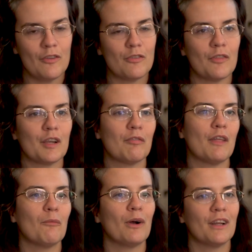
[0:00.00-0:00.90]
so that
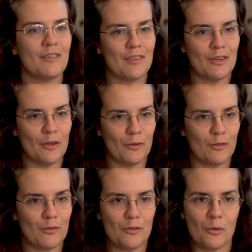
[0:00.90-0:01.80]
if they wanted to
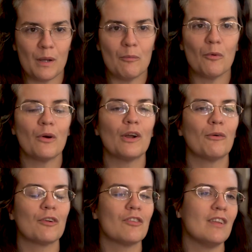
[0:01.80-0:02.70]
know the story
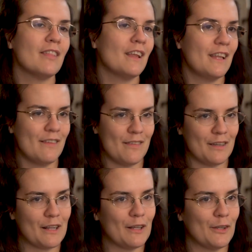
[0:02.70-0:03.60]
more or see the
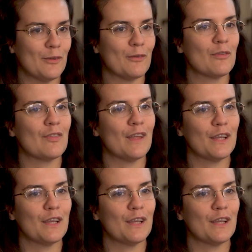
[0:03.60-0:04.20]
hints and clues,